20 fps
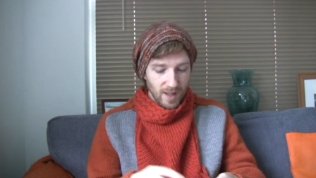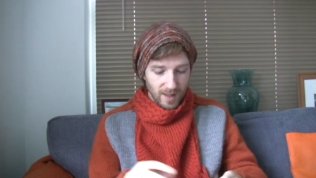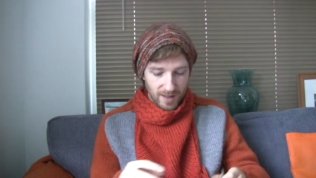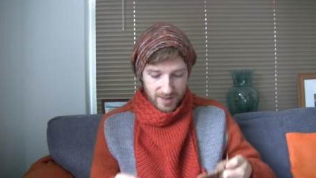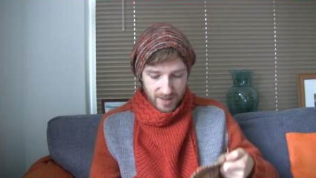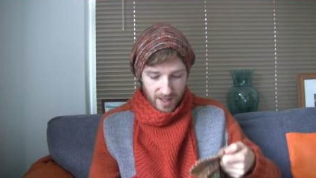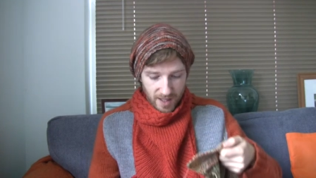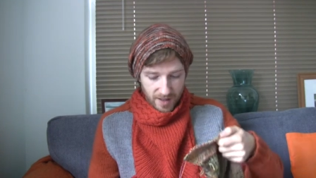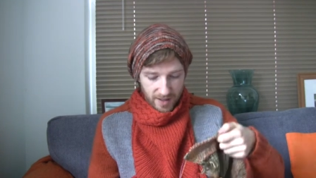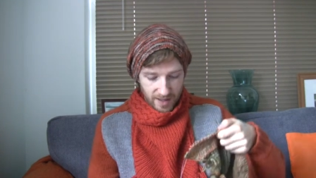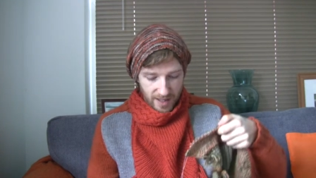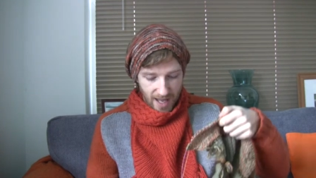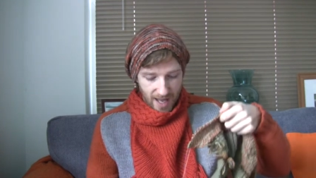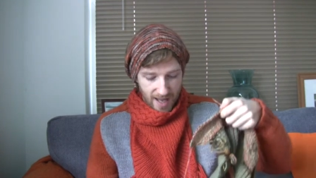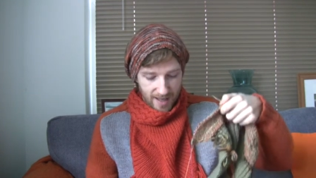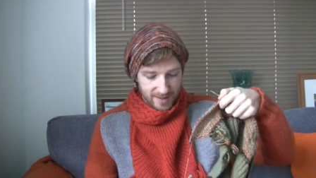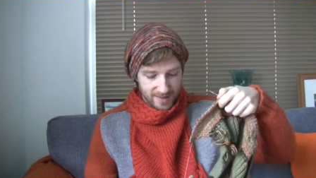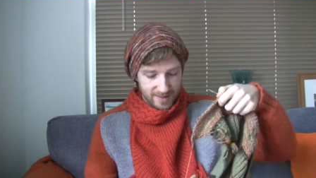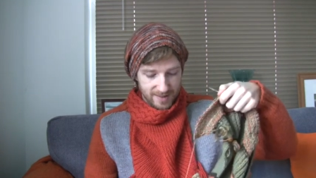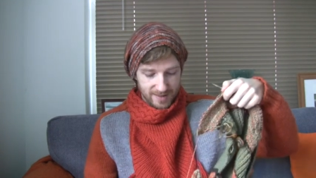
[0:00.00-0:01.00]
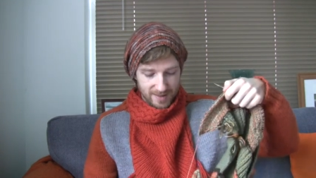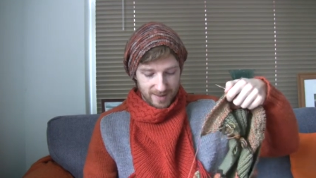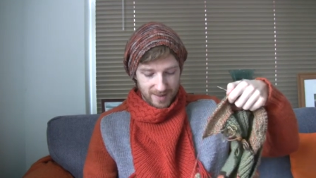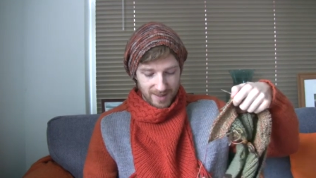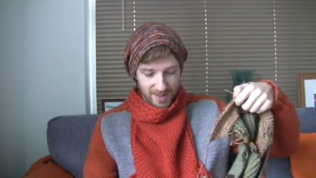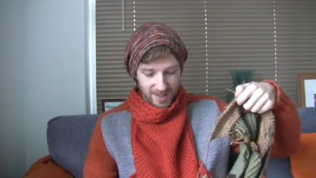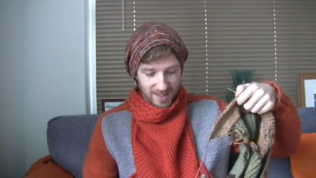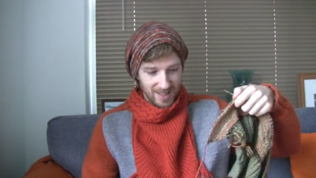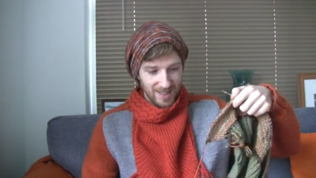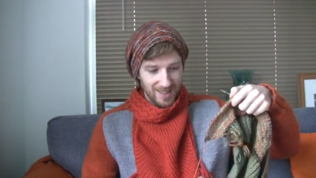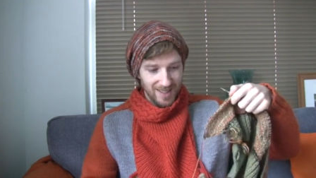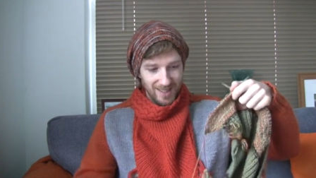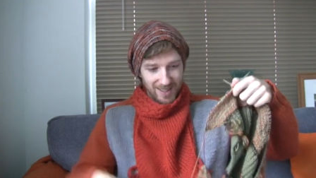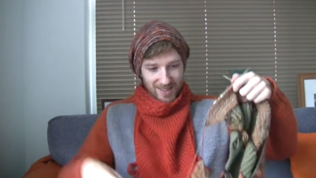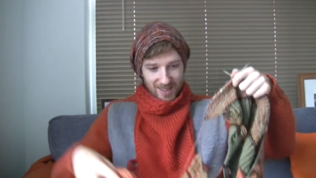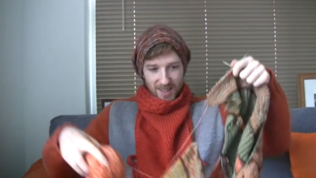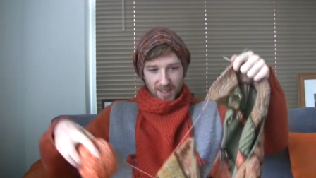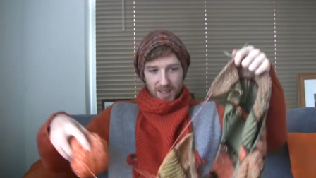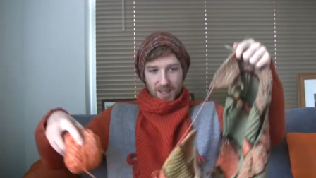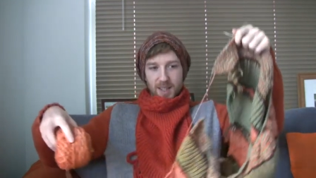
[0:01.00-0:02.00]
So yes,
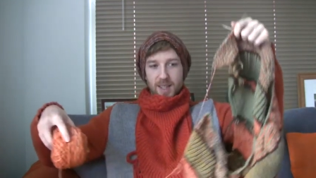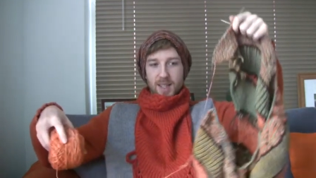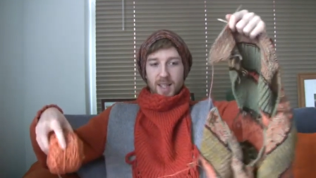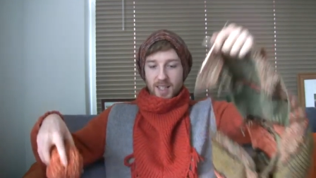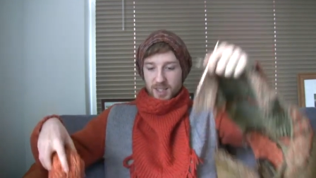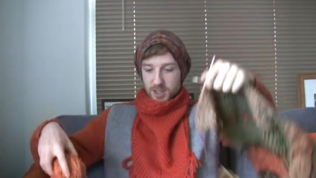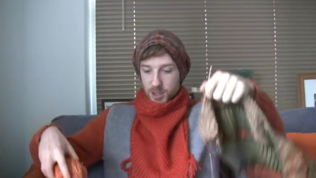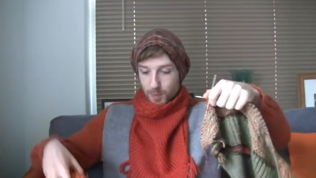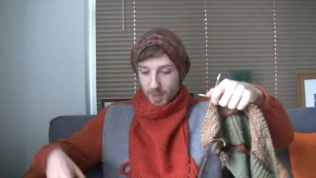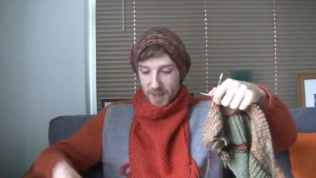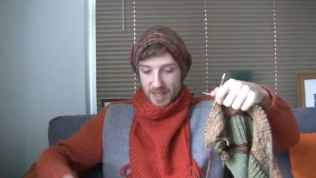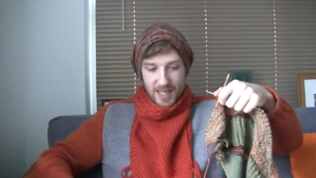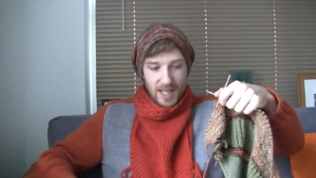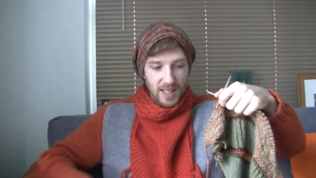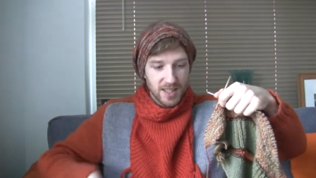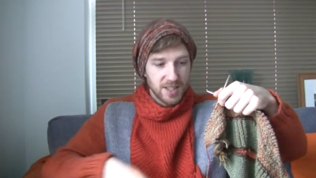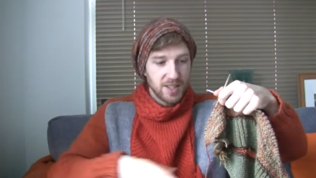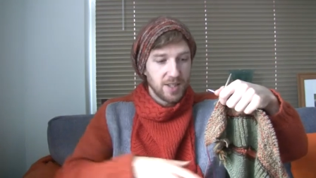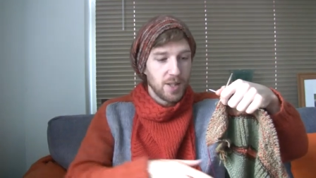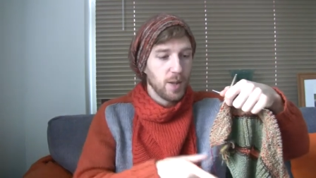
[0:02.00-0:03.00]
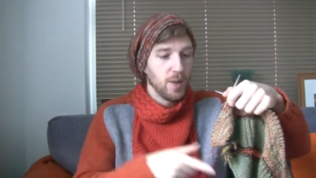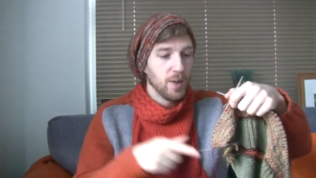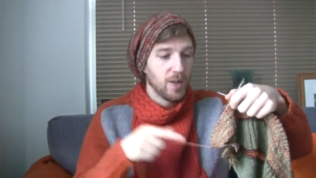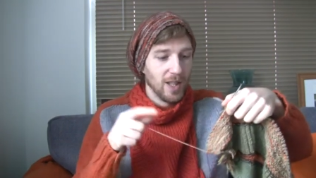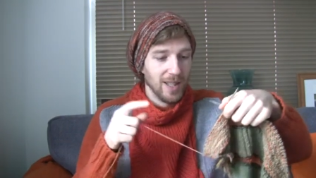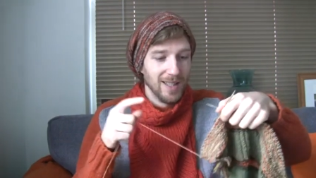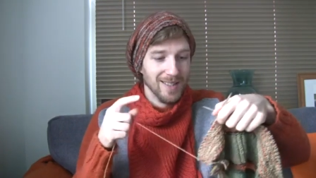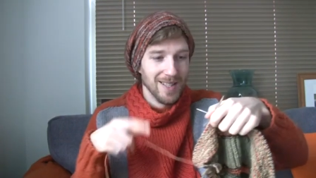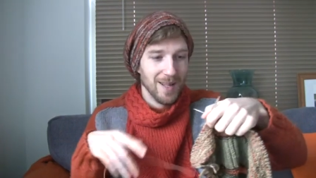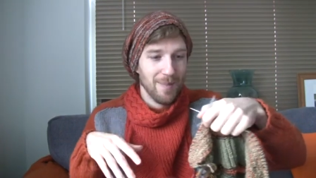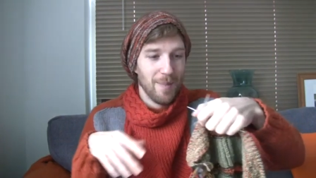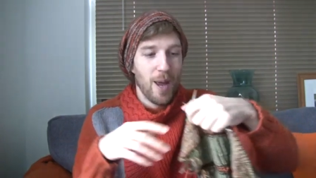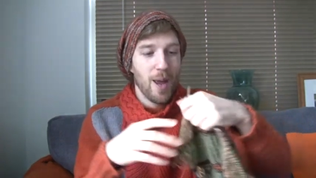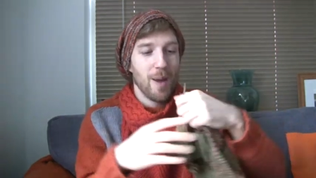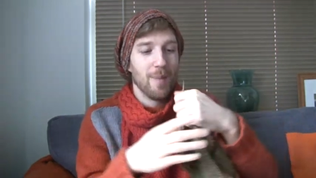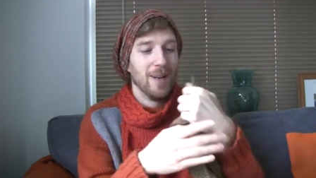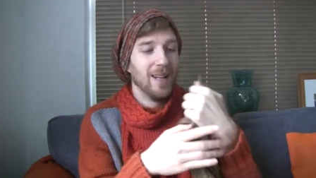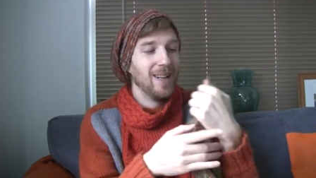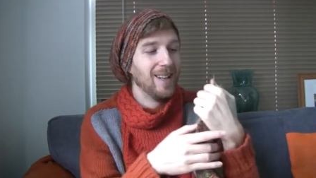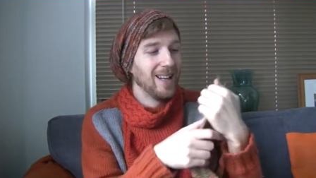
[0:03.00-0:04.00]
it should be attached to 2 colours at the
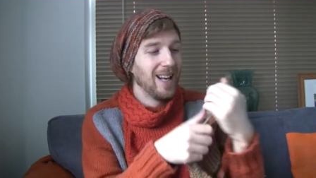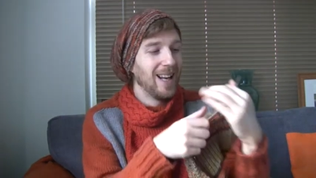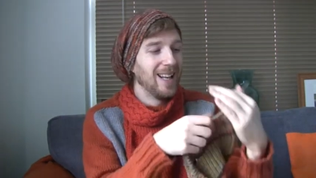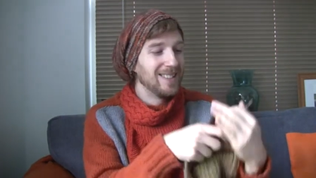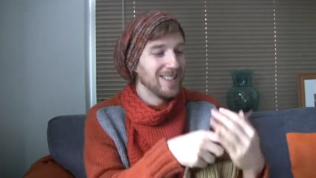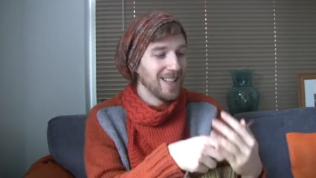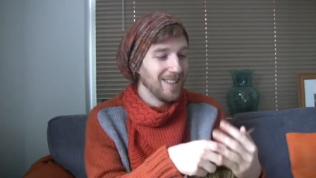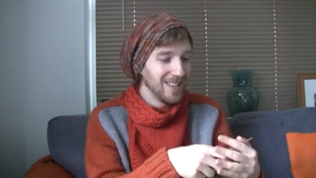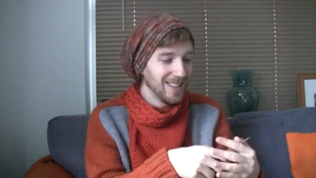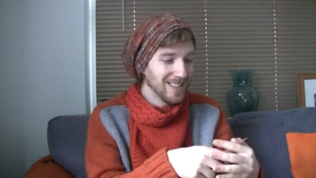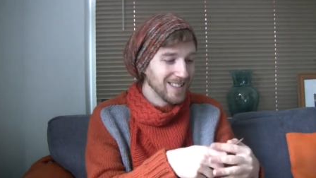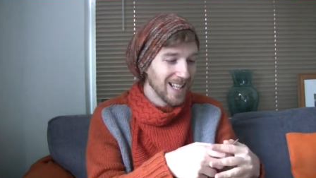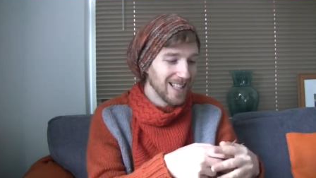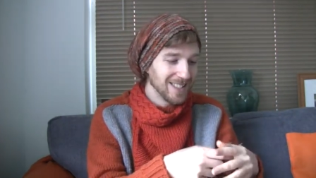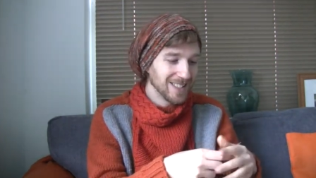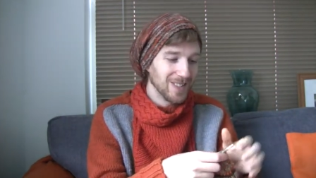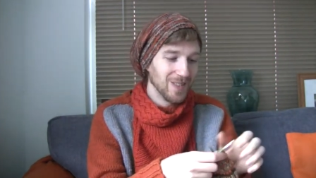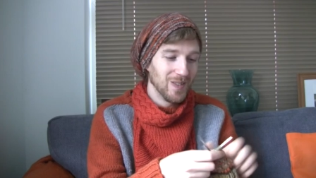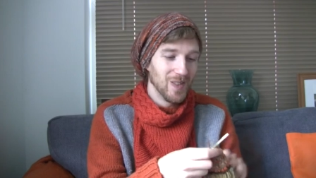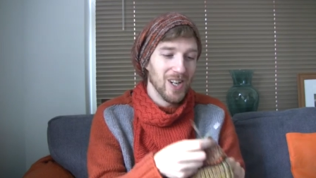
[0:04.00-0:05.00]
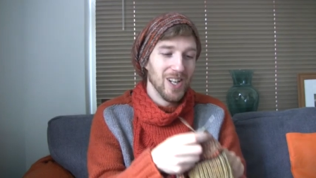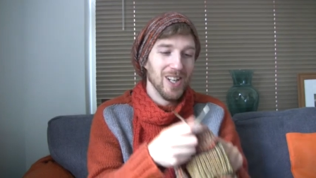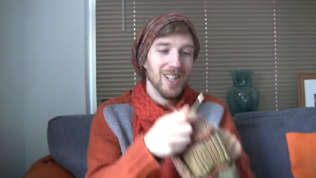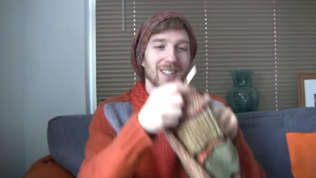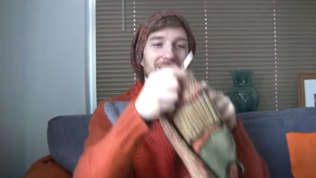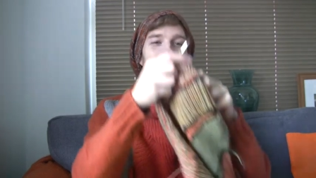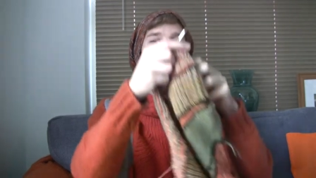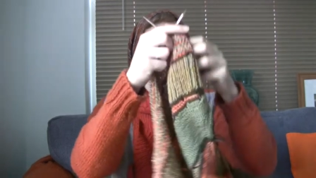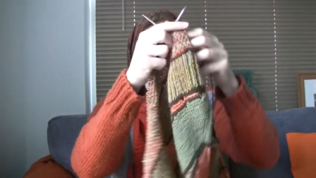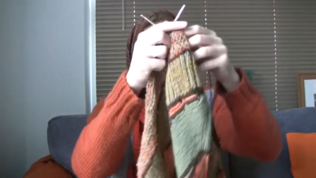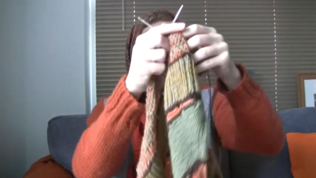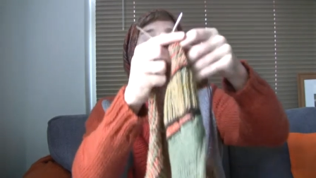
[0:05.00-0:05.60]
moment. It's only attached to 1.